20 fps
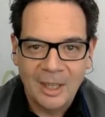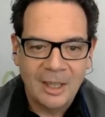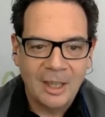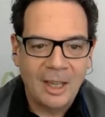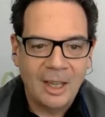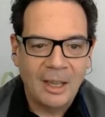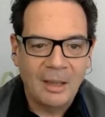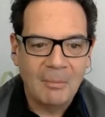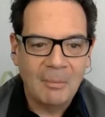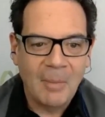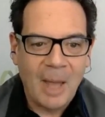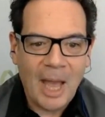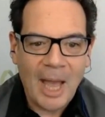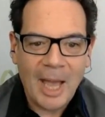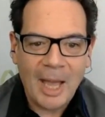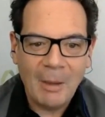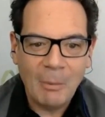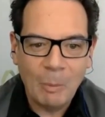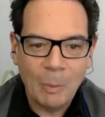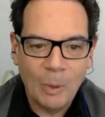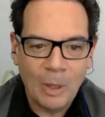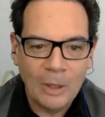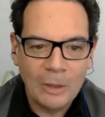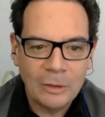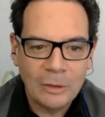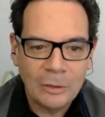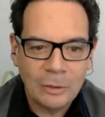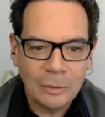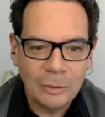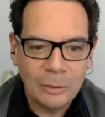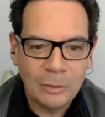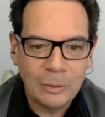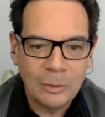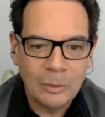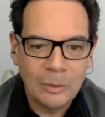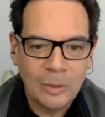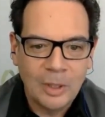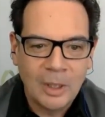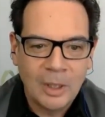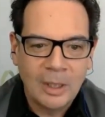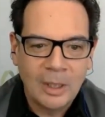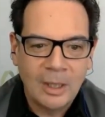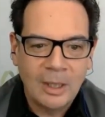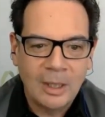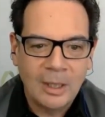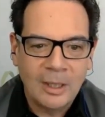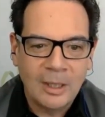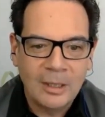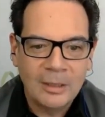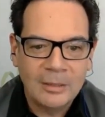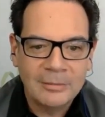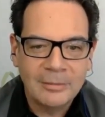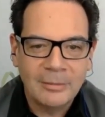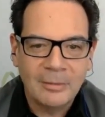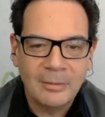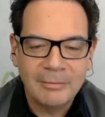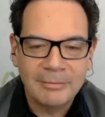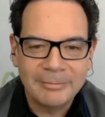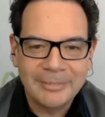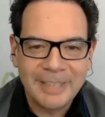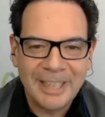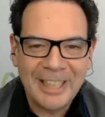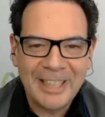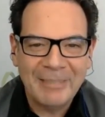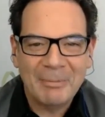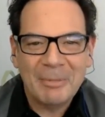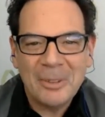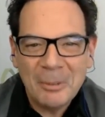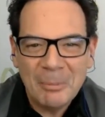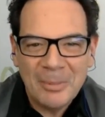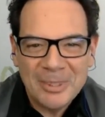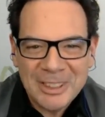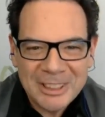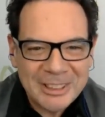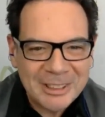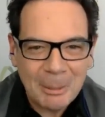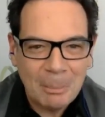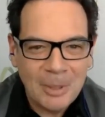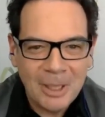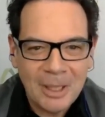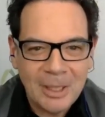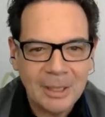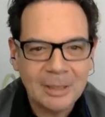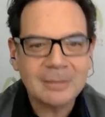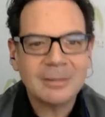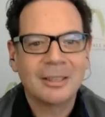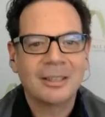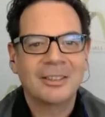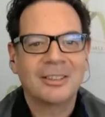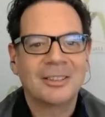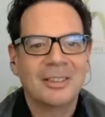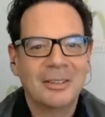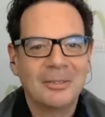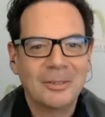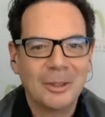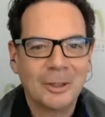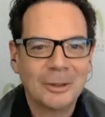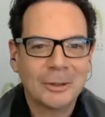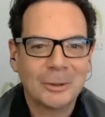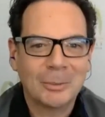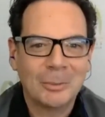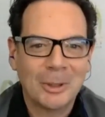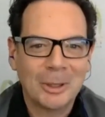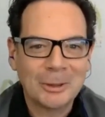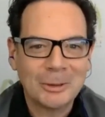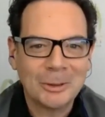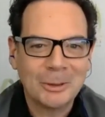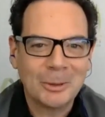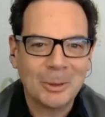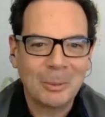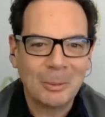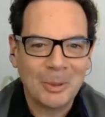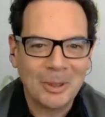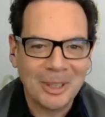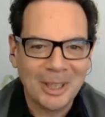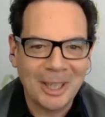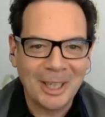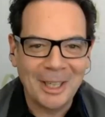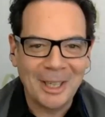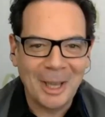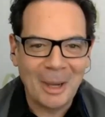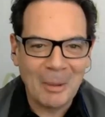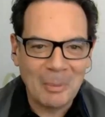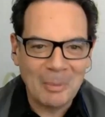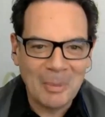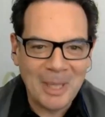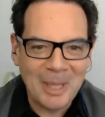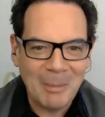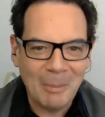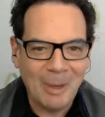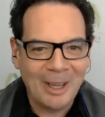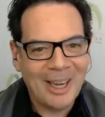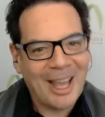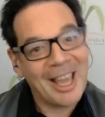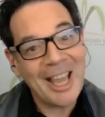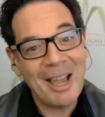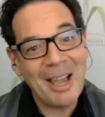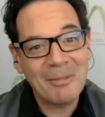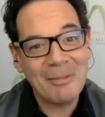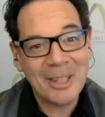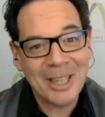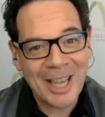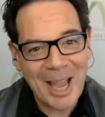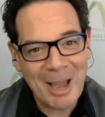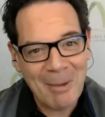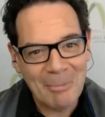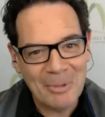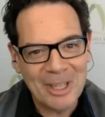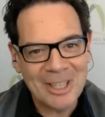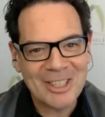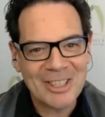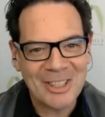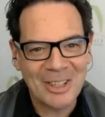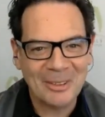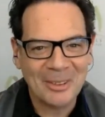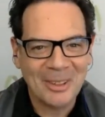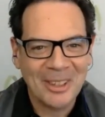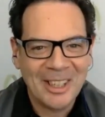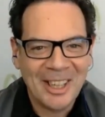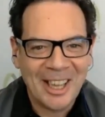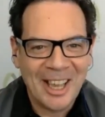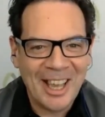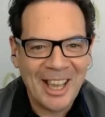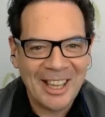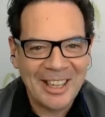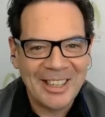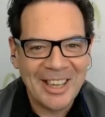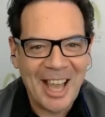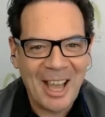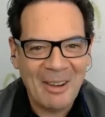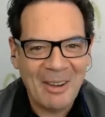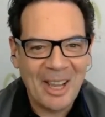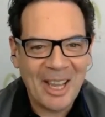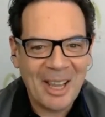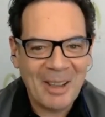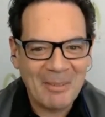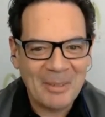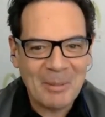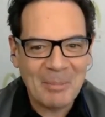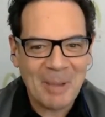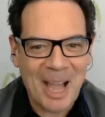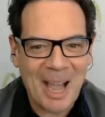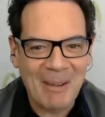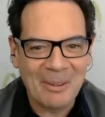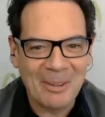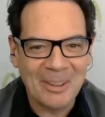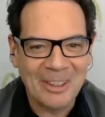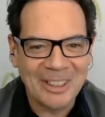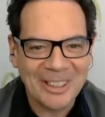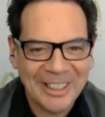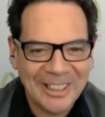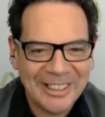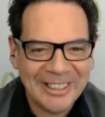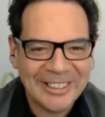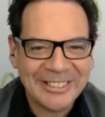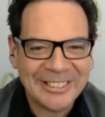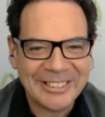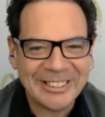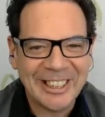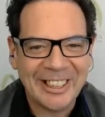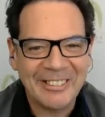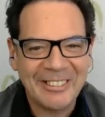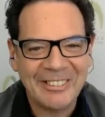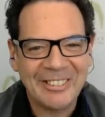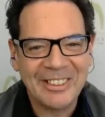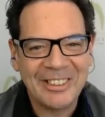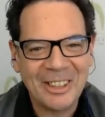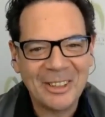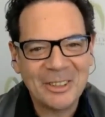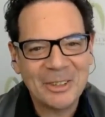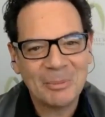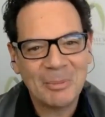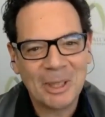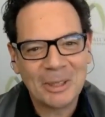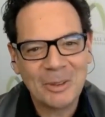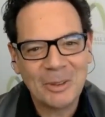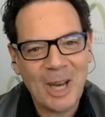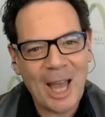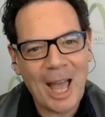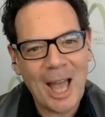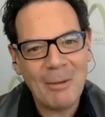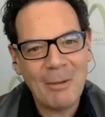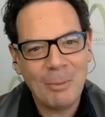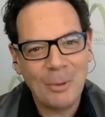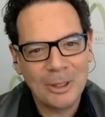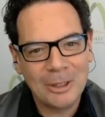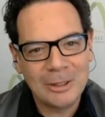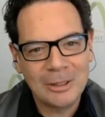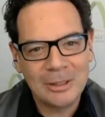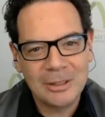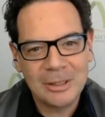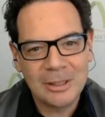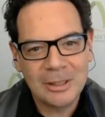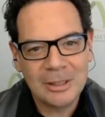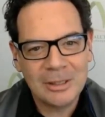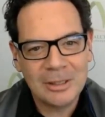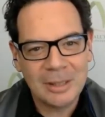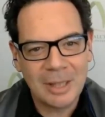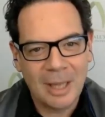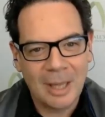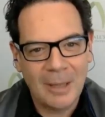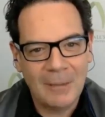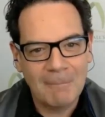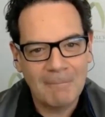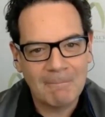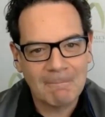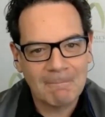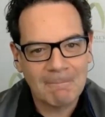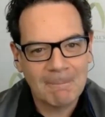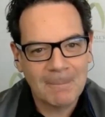Um, I want to uh, take a few, just a minute, if Dr. McDougall will allow me. Well, I have the camera, so I, now I have the power. So, Dr. McDougall, I want to just um,